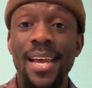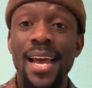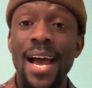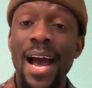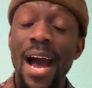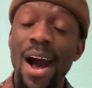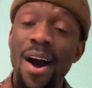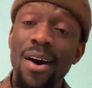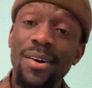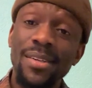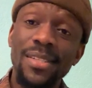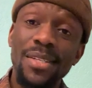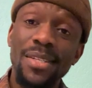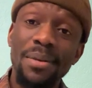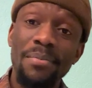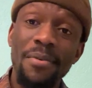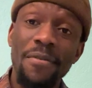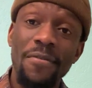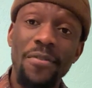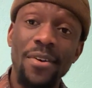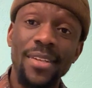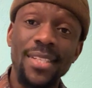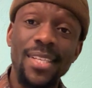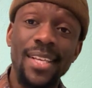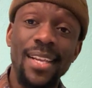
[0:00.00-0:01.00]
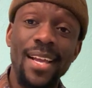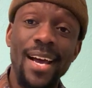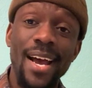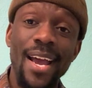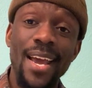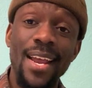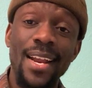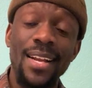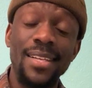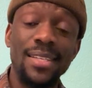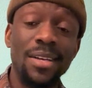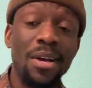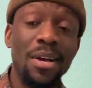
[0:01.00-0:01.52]
House number
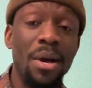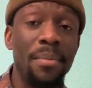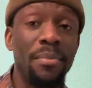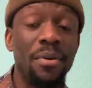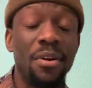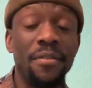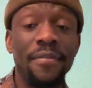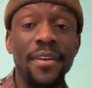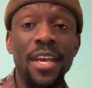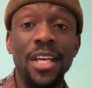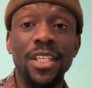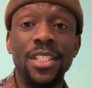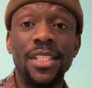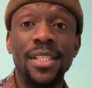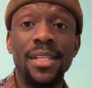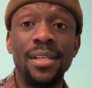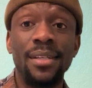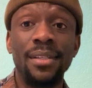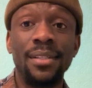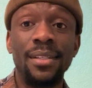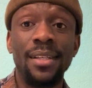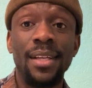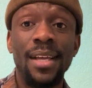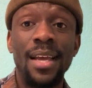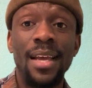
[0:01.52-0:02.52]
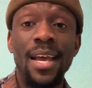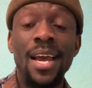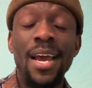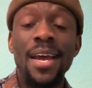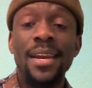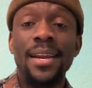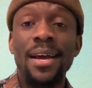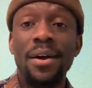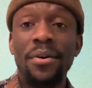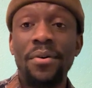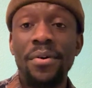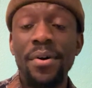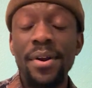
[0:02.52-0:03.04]
49 is a coming of age tale
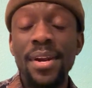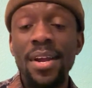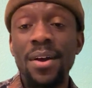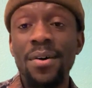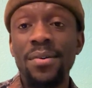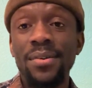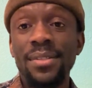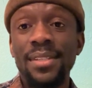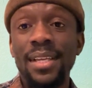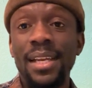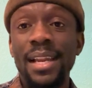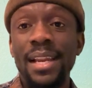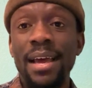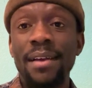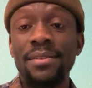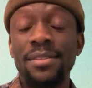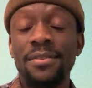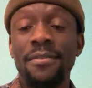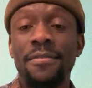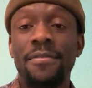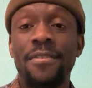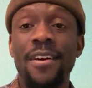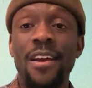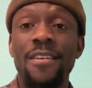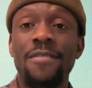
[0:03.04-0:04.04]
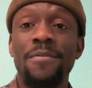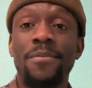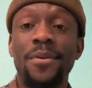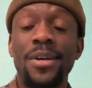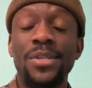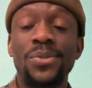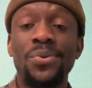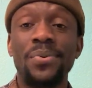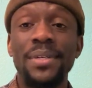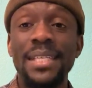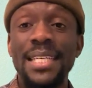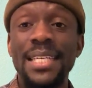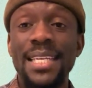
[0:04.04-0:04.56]
that chronicles the lives of five
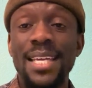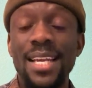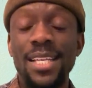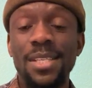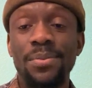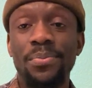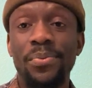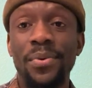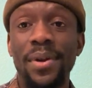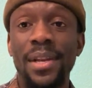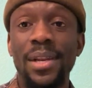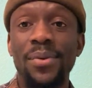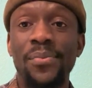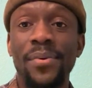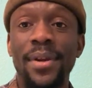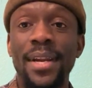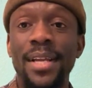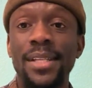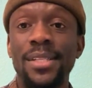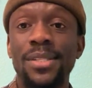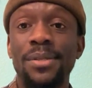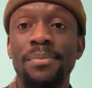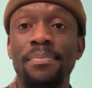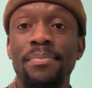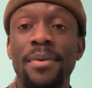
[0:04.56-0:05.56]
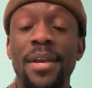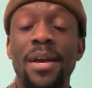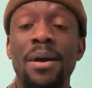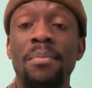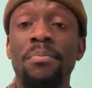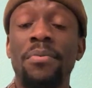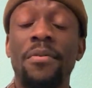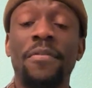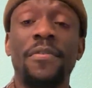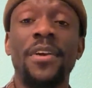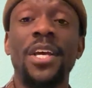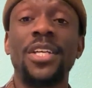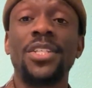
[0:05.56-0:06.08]
boys who desperately wanted to become
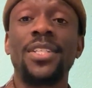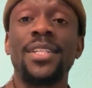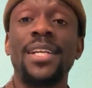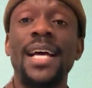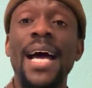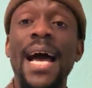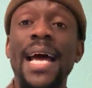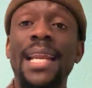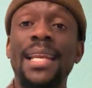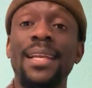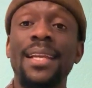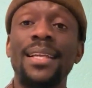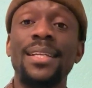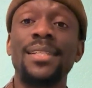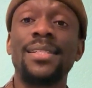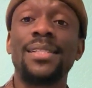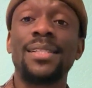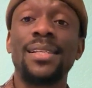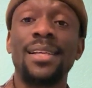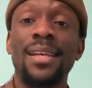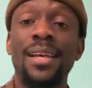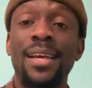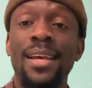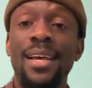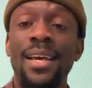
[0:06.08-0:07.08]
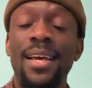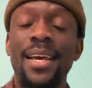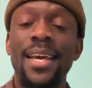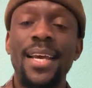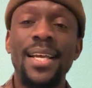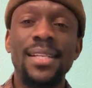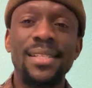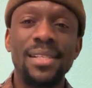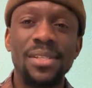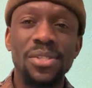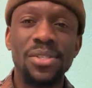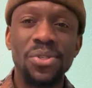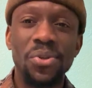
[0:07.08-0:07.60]
professional athletes.
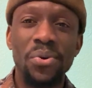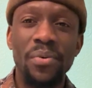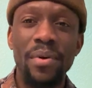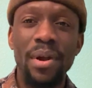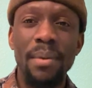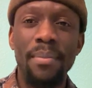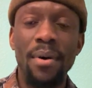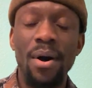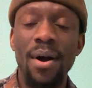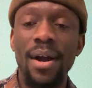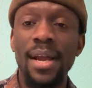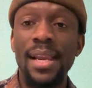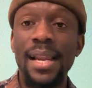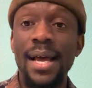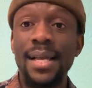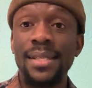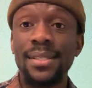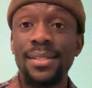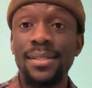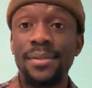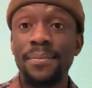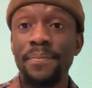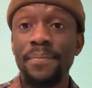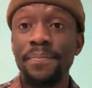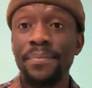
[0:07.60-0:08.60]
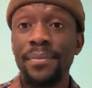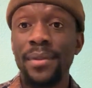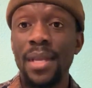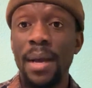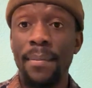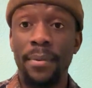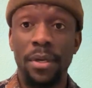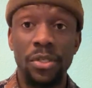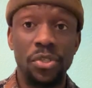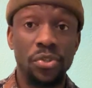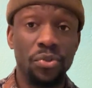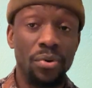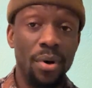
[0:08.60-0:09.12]
It's a story about class,
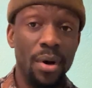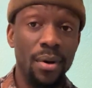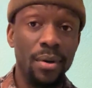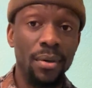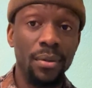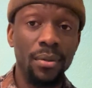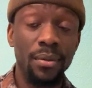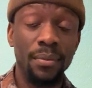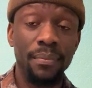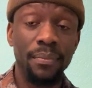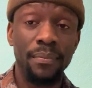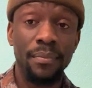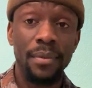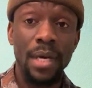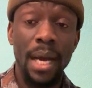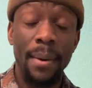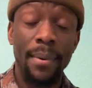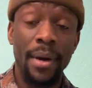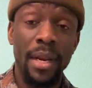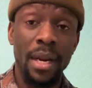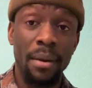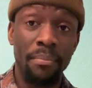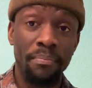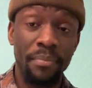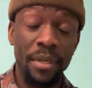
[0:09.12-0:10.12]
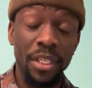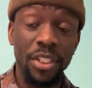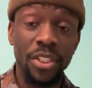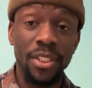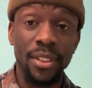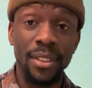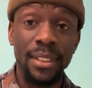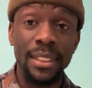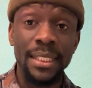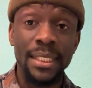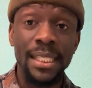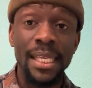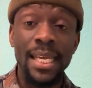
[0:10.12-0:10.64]
about struggle, about
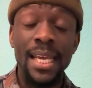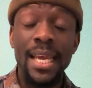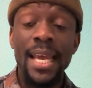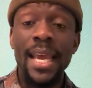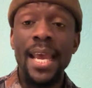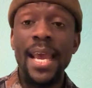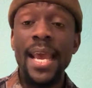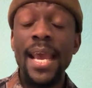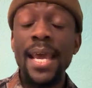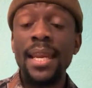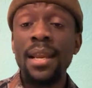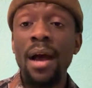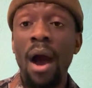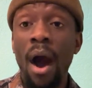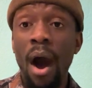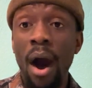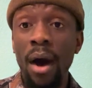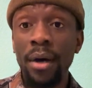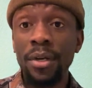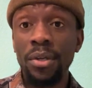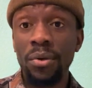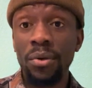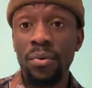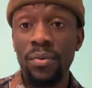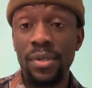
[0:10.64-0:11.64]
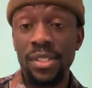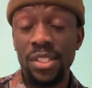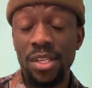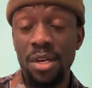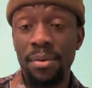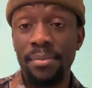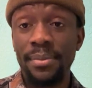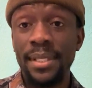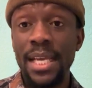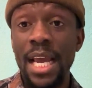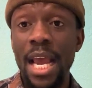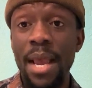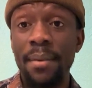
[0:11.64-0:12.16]
ambition, and the hurdle we
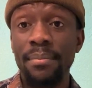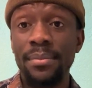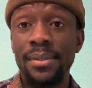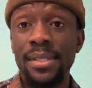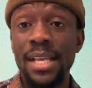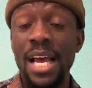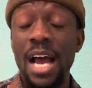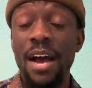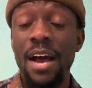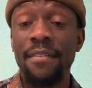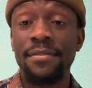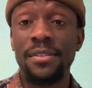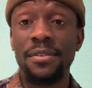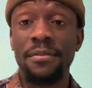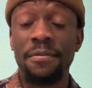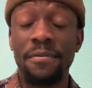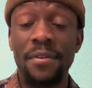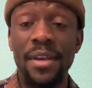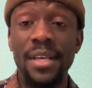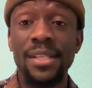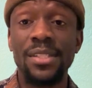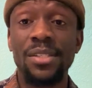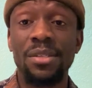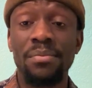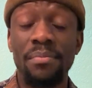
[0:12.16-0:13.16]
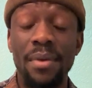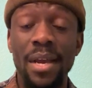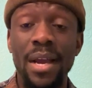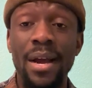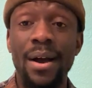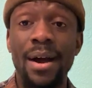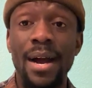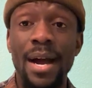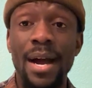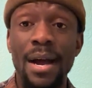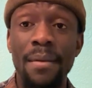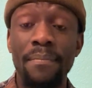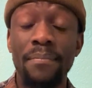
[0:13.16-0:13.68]
sometimes have to face to make
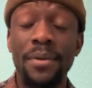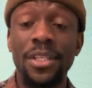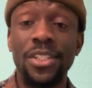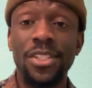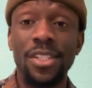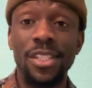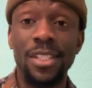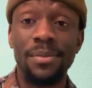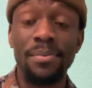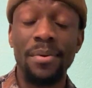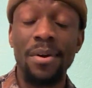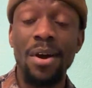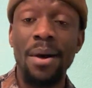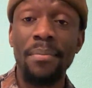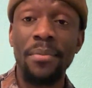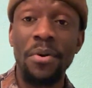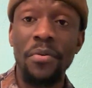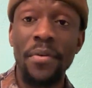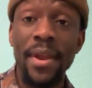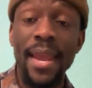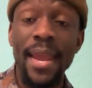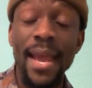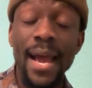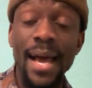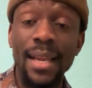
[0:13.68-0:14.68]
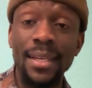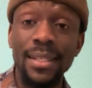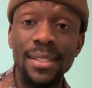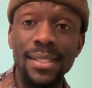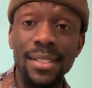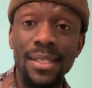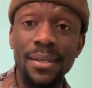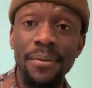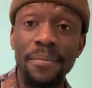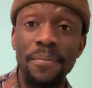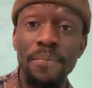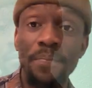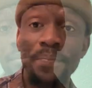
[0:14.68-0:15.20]
our ambitions become a
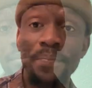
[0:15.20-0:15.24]
reality.